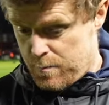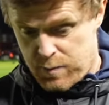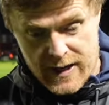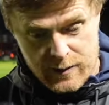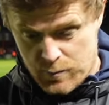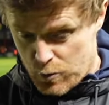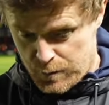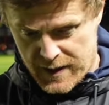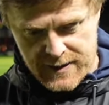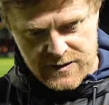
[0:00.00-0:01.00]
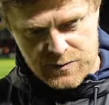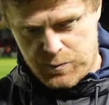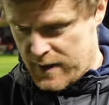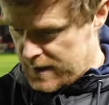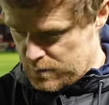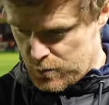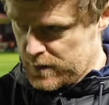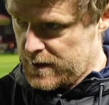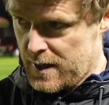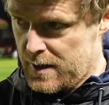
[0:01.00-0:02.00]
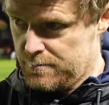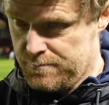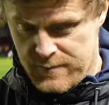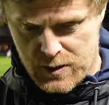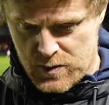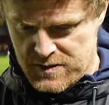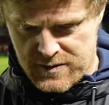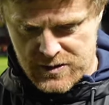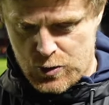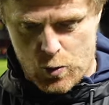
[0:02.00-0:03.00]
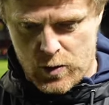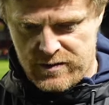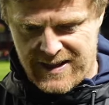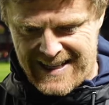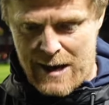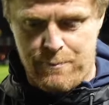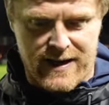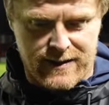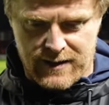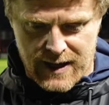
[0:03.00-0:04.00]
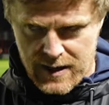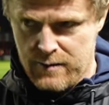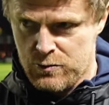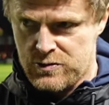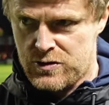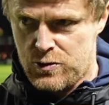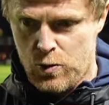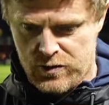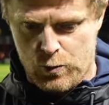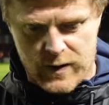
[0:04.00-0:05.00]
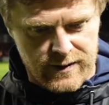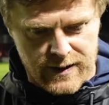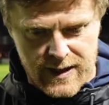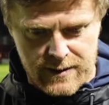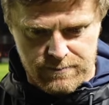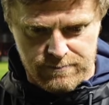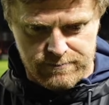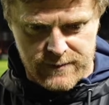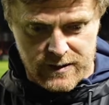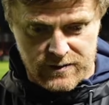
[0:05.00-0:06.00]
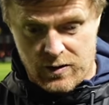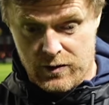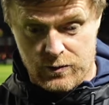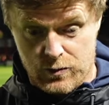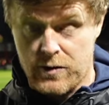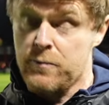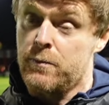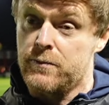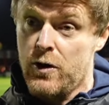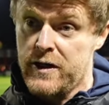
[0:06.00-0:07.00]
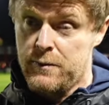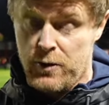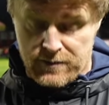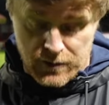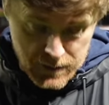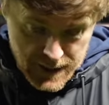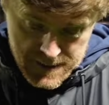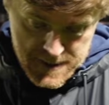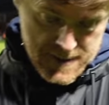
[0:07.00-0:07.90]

Play with more patience, play with more calm. It wasn't to score to get back in the game, it was to score to win the game. And I thought in another night you might do that.